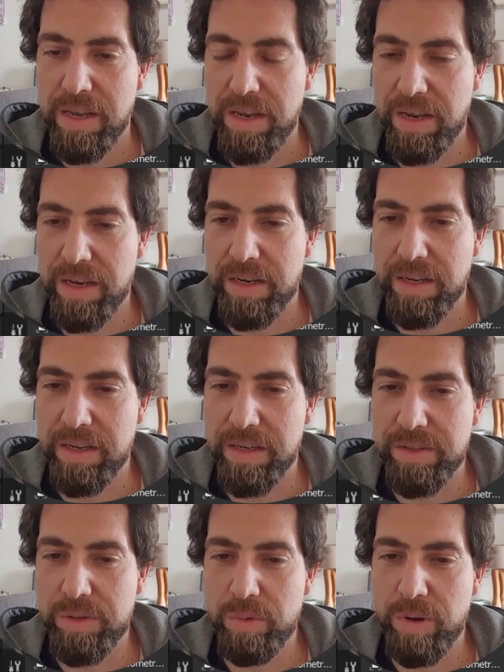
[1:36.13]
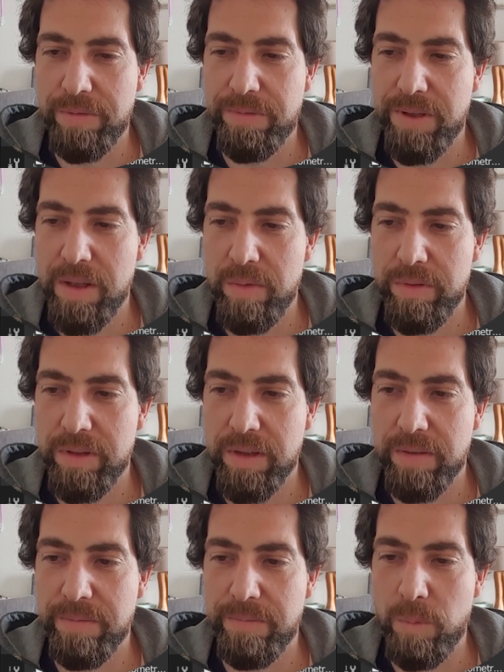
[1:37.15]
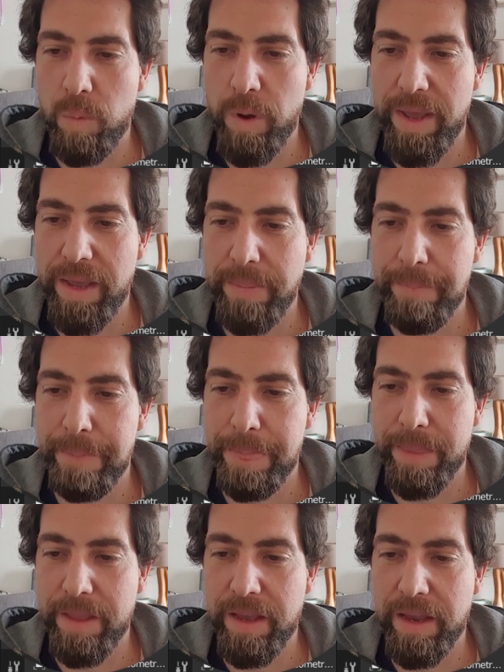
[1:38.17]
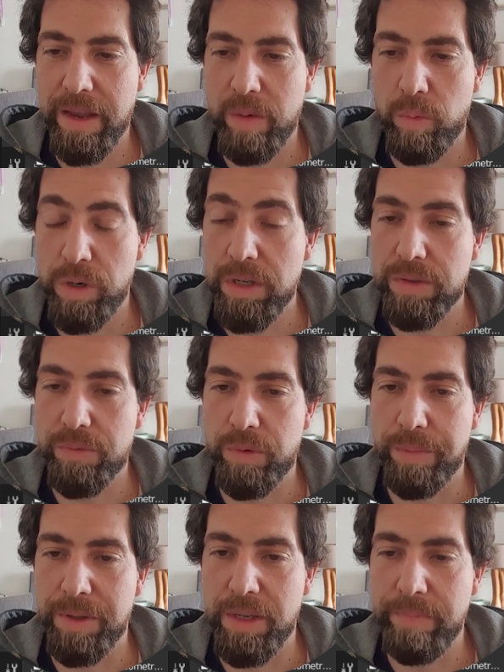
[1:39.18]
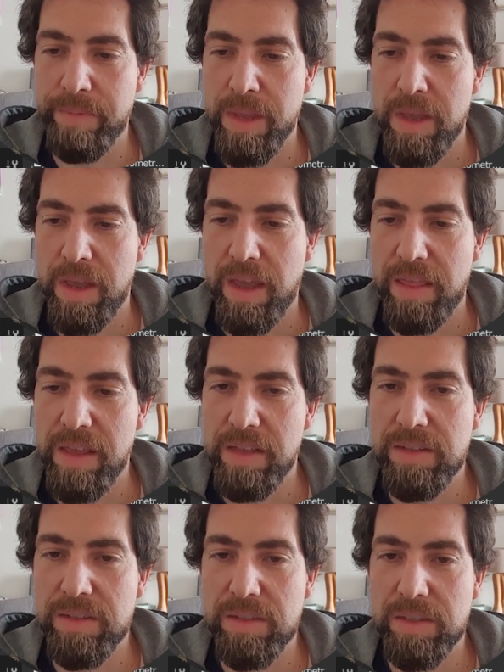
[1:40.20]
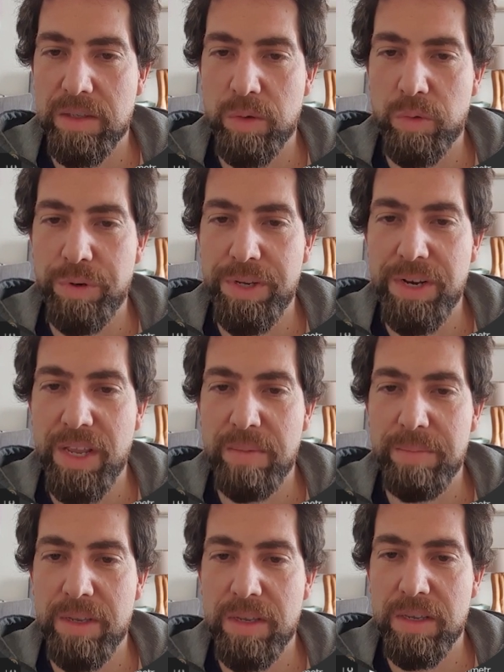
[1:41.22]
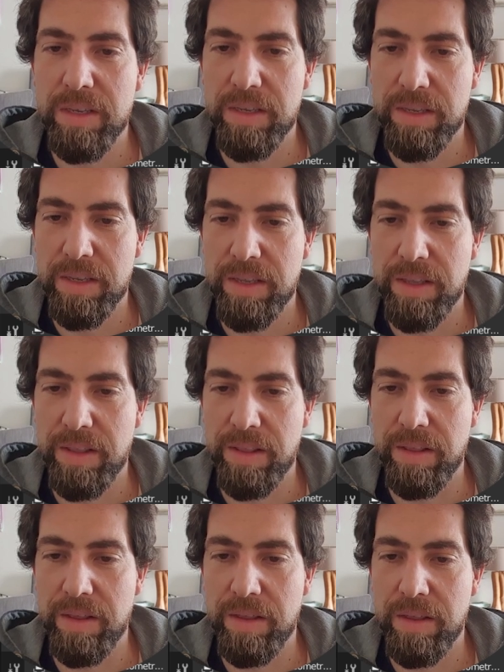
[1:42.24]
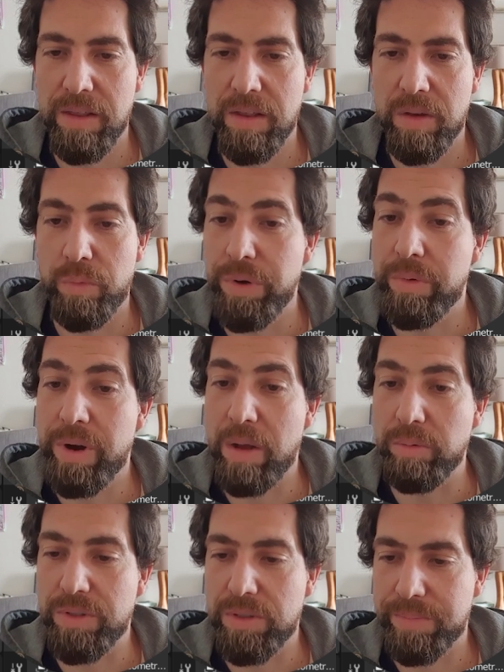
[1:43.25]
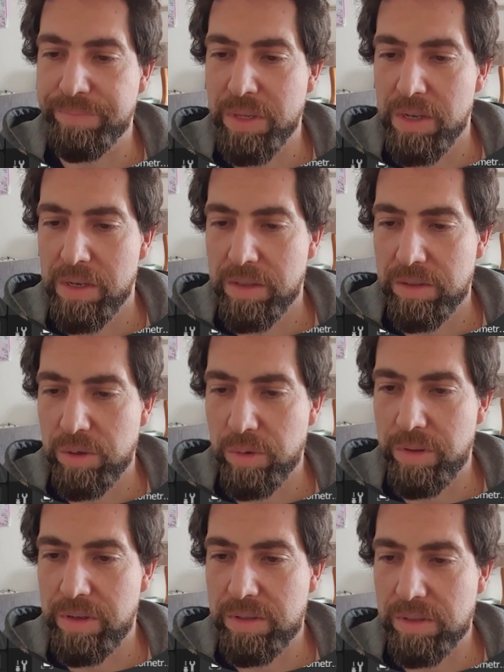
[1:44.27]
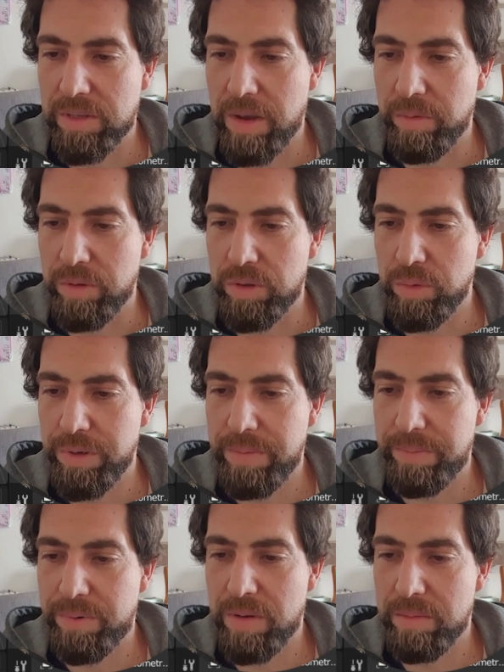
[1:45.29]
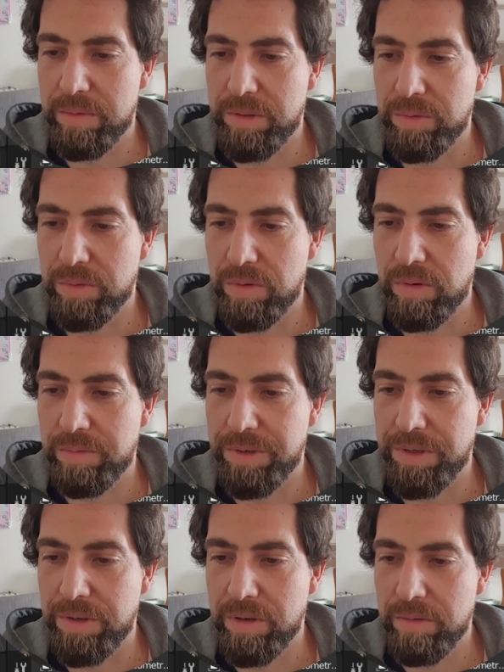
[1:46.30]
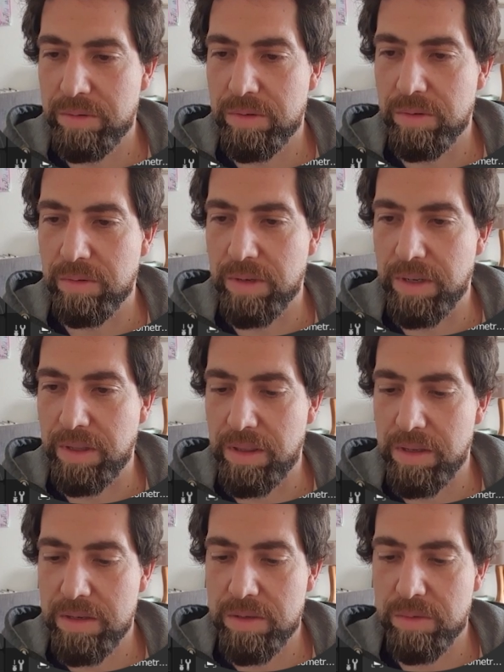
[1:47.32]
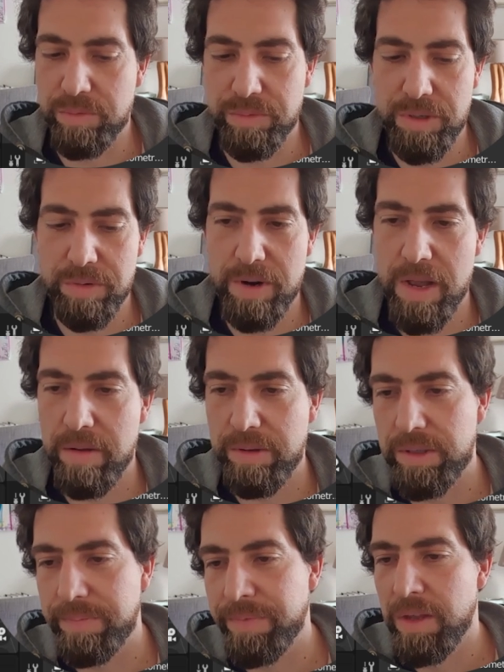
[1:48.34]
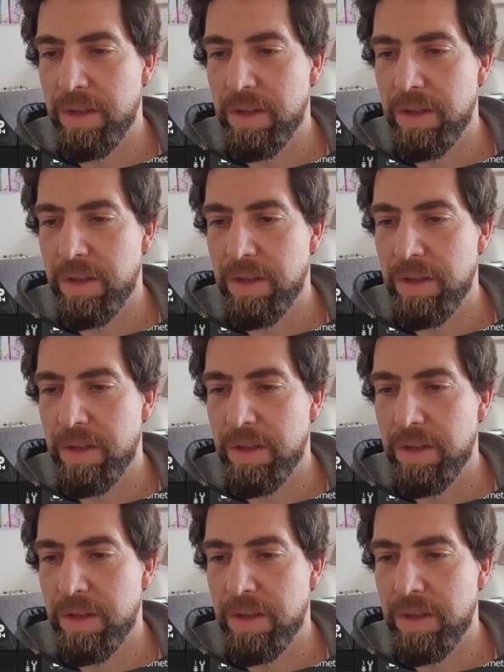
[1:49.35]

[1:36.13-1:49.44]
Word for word: and uh, so I found a way that works for me and that's renaming the reroutes. So this is how you do it, probably you already know, so like this, reroute,